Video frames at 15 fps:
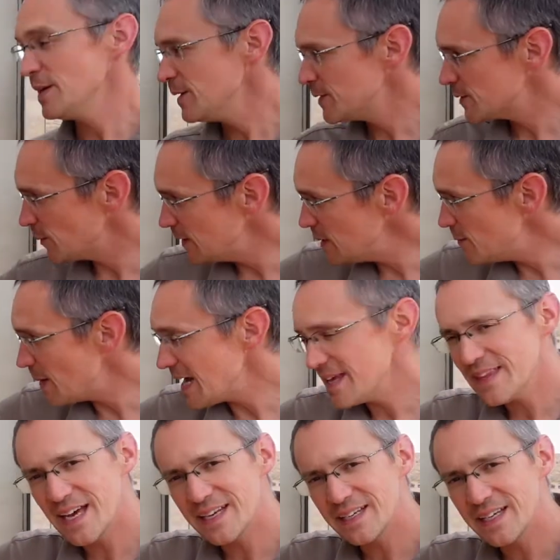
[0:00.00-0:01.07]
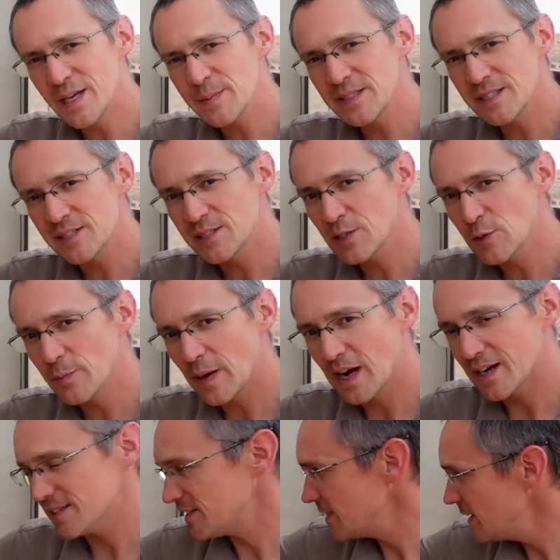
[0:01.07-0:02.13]
So when you buy that, it comes in two
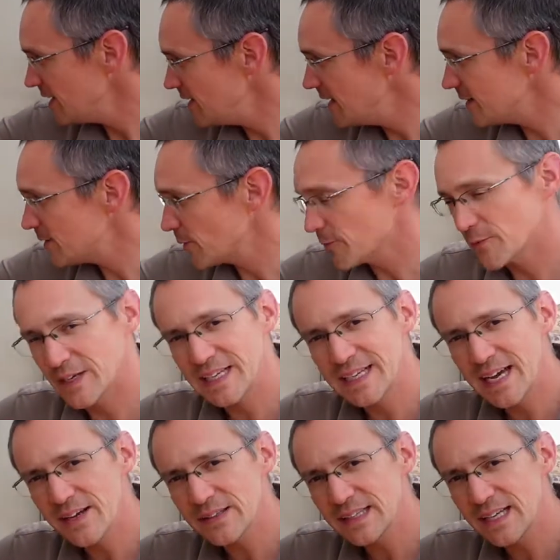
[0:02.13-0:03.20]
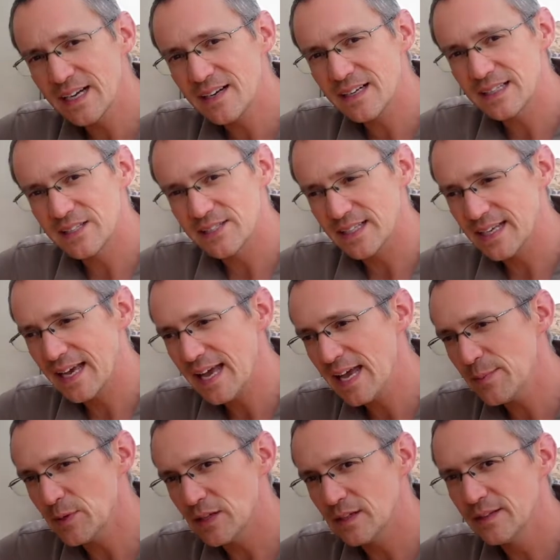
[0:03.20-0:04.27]
parts. You get the readout there, and there's a
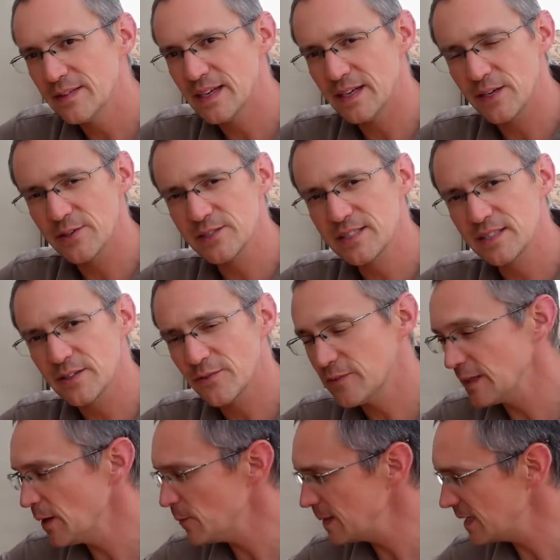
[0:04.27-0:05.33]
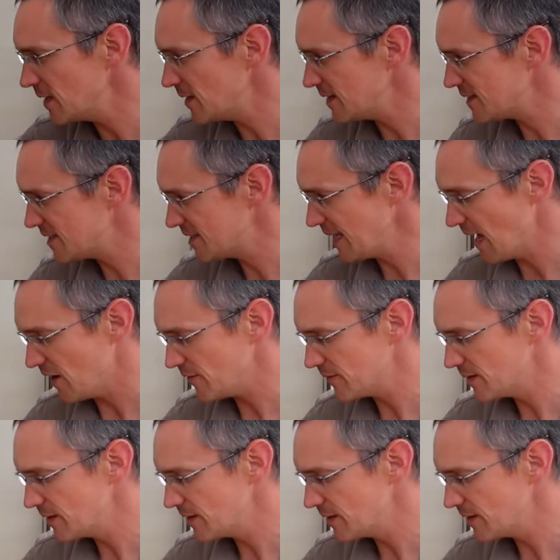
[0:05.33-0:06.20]
cable that goes to the flow meter itself.